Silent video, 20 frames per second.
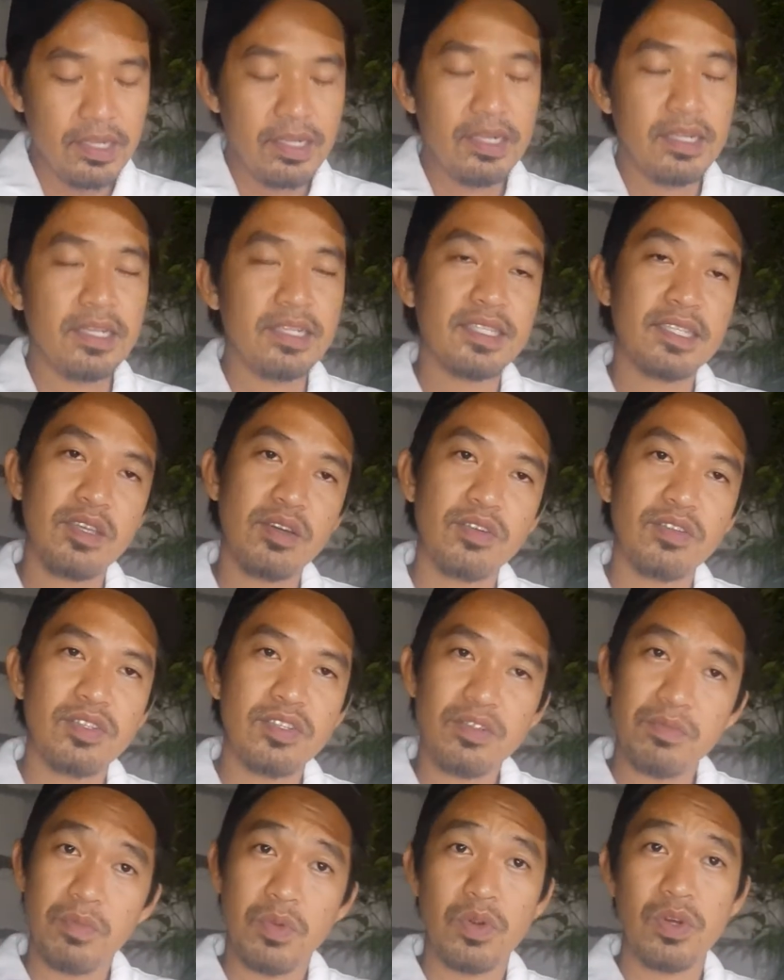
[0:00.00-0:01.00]
Let's go into
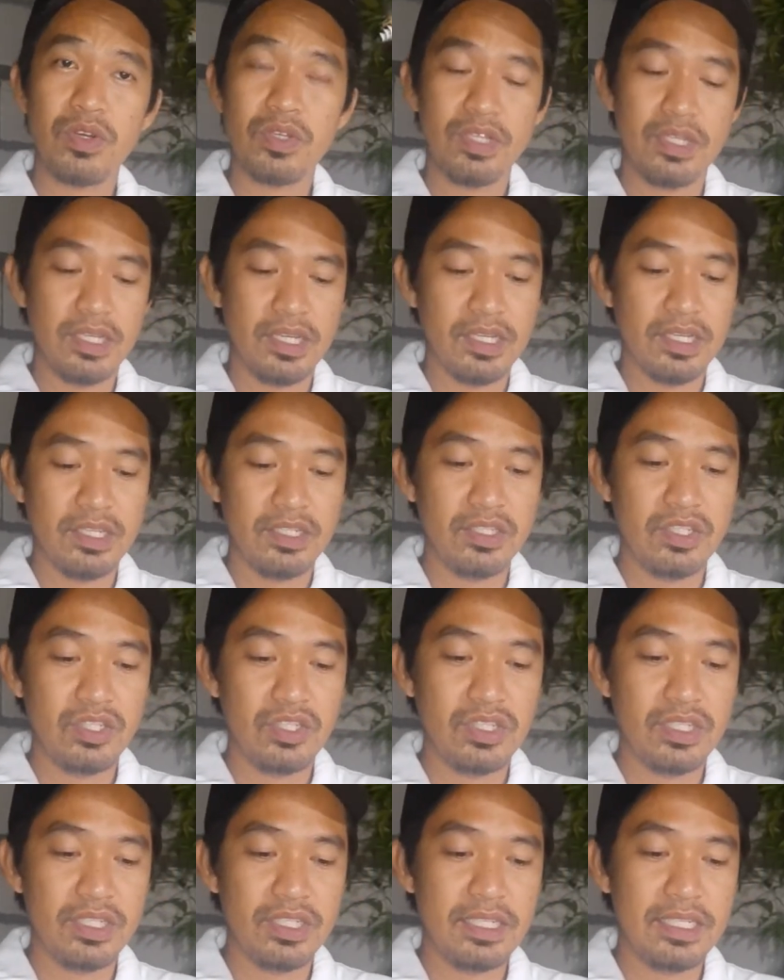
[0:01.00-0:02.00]
the mortgage
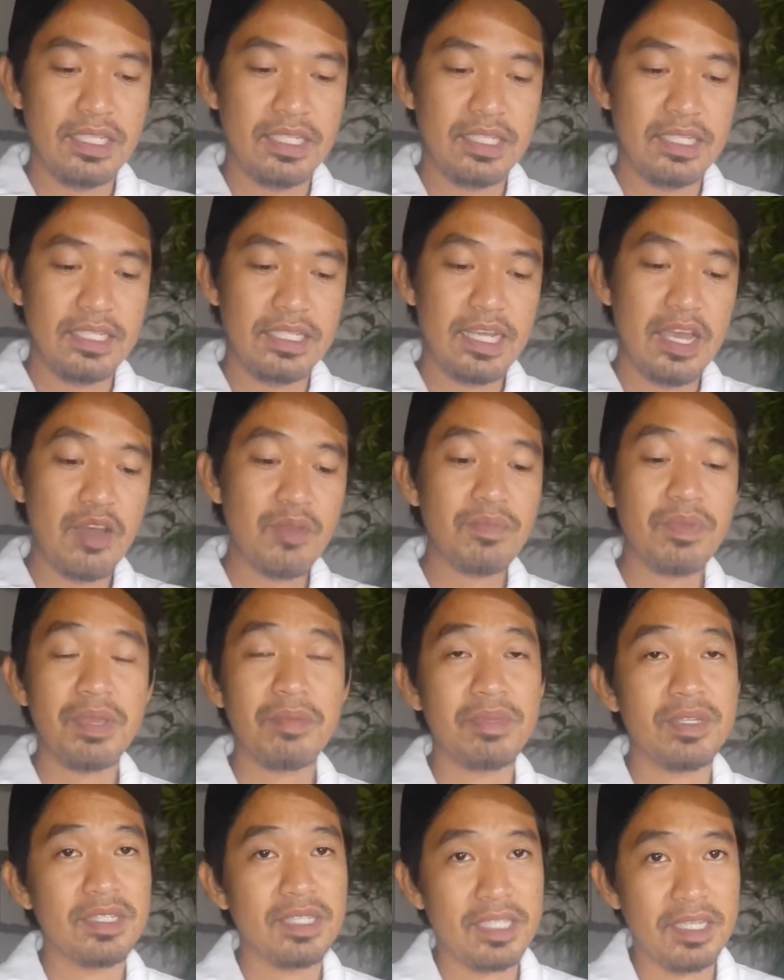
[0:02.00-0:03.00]
down
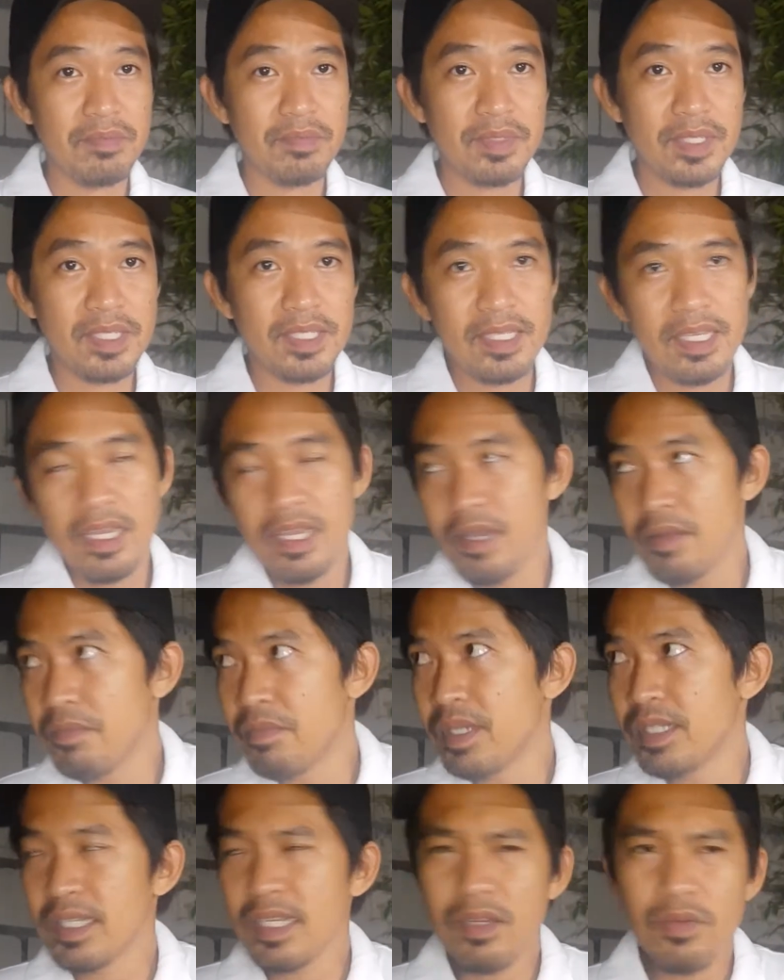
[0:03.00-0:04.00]
payment tips.
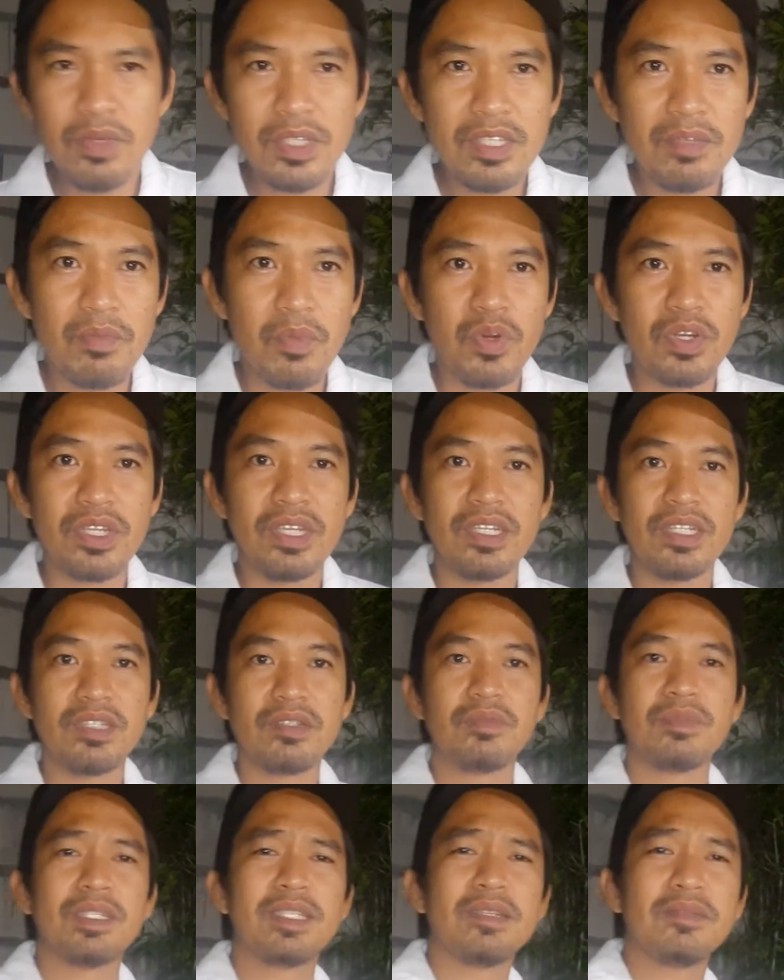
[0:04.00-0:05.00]
Basically, what's a
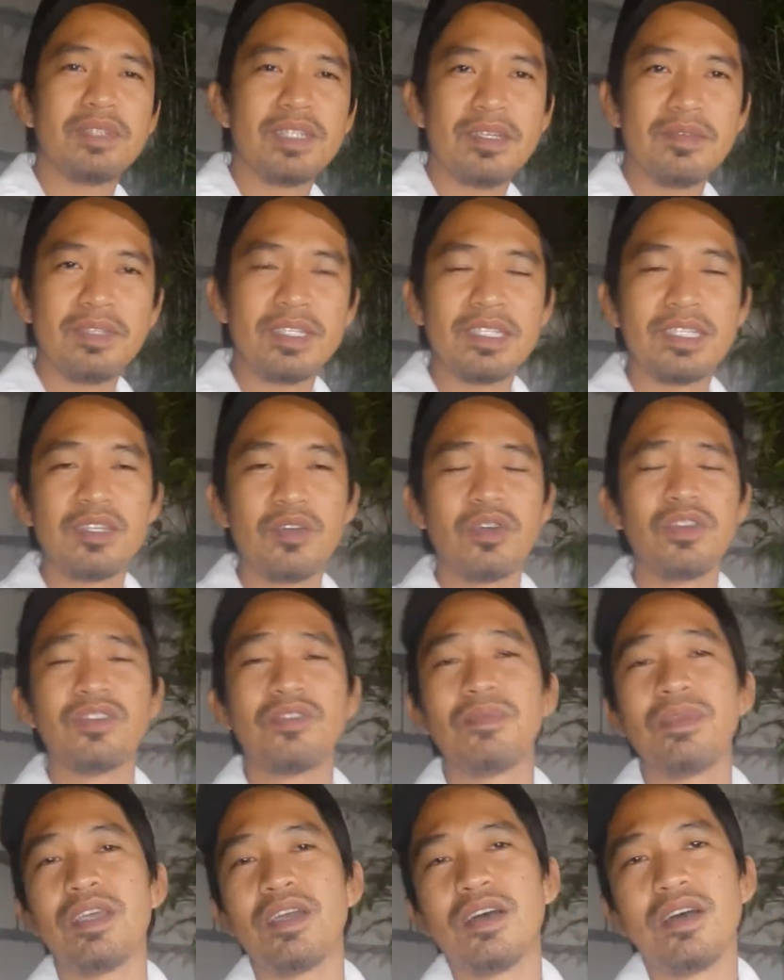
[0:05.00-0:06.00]
mortgage? Sometimes it's going to
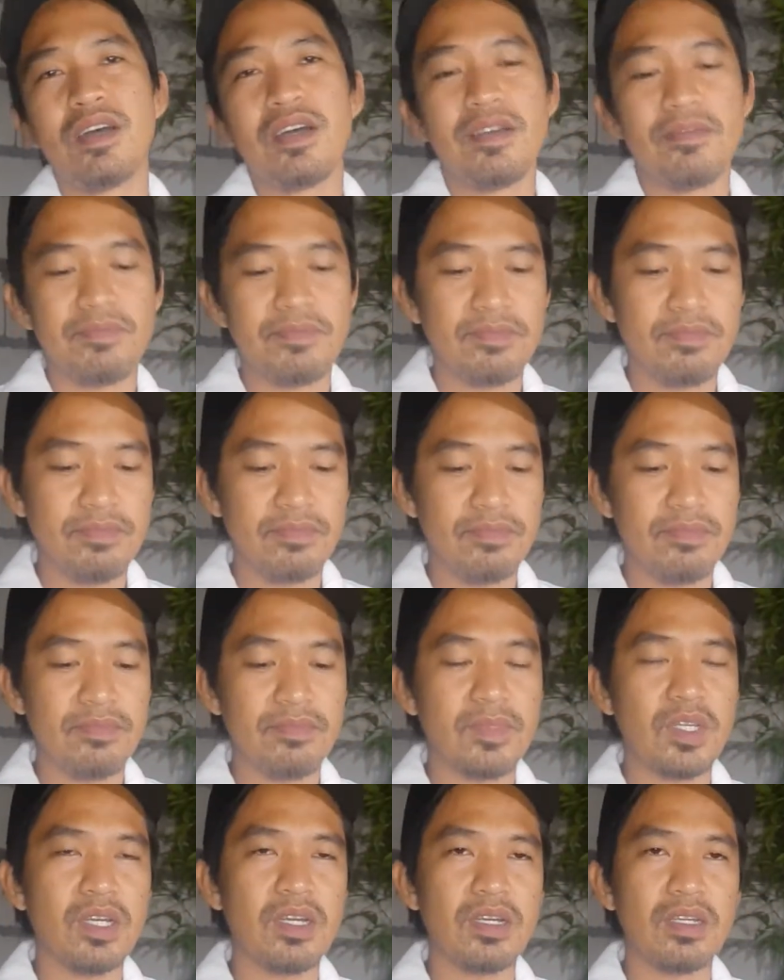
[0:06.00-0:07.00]
be a
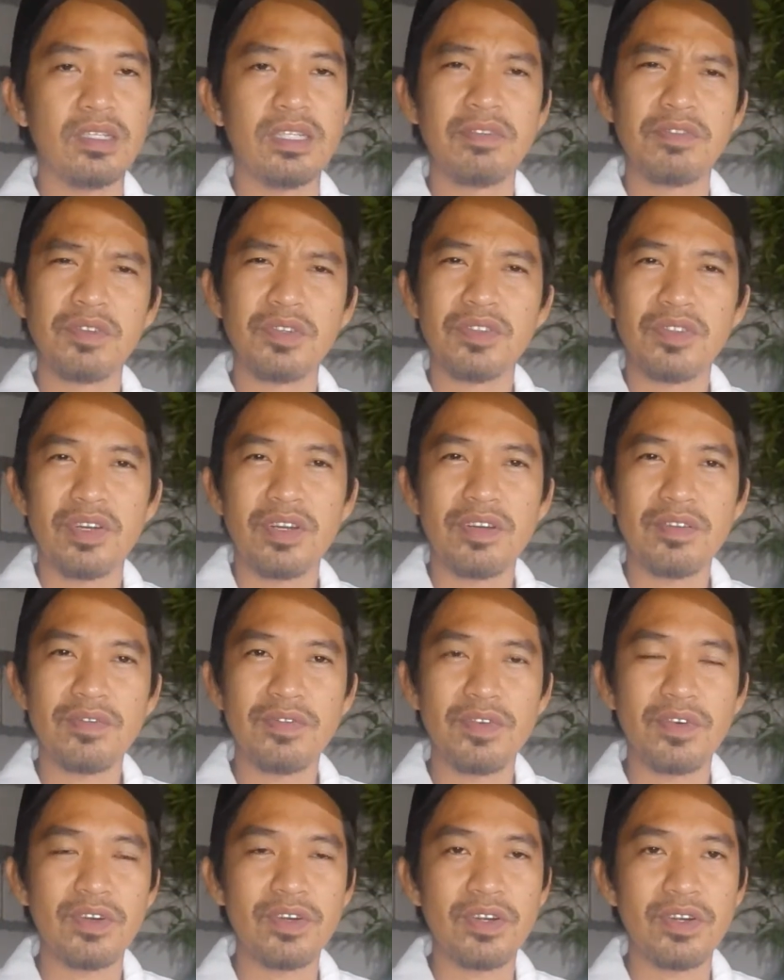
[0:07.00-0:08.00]
difficult term
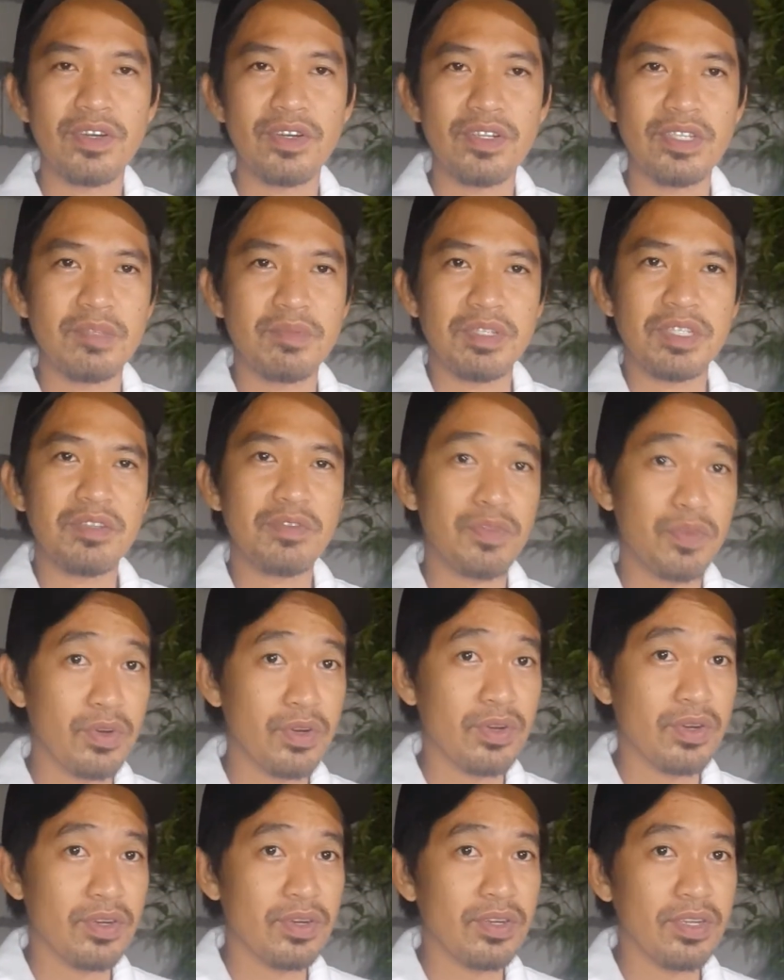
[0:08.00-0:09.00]
for, especially
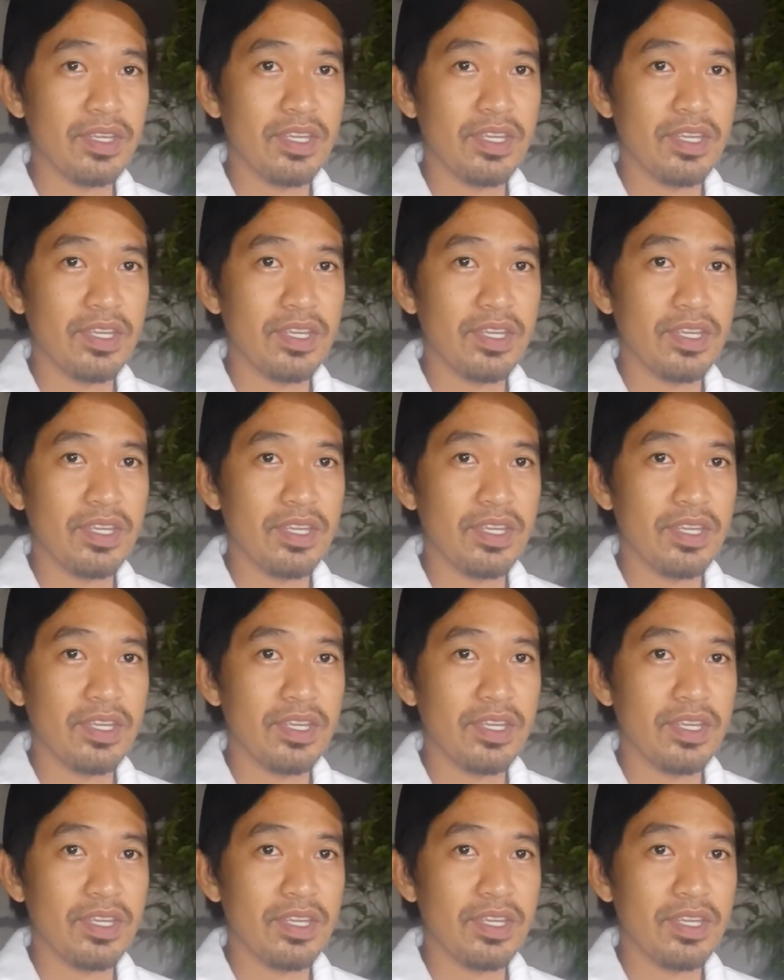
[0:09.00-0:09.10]
for,